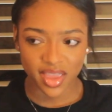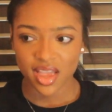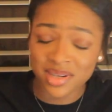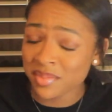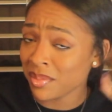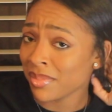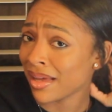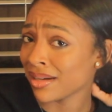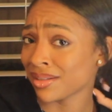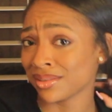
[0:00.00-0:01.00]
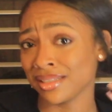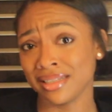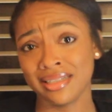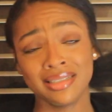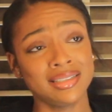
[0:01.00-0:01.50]
I want to be better.
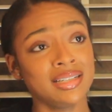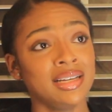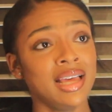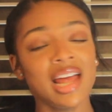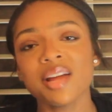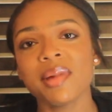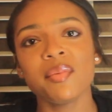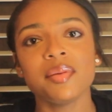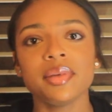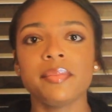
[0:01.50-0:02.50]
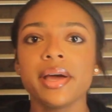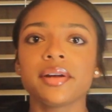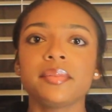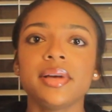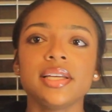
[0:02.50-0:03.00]
Like everybody want to be
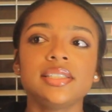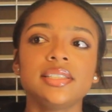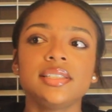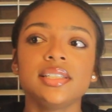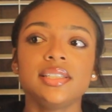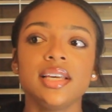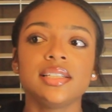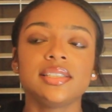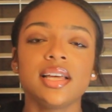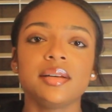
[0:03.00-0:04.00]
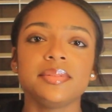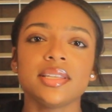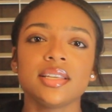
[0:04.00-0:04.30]
better, but it takes steps,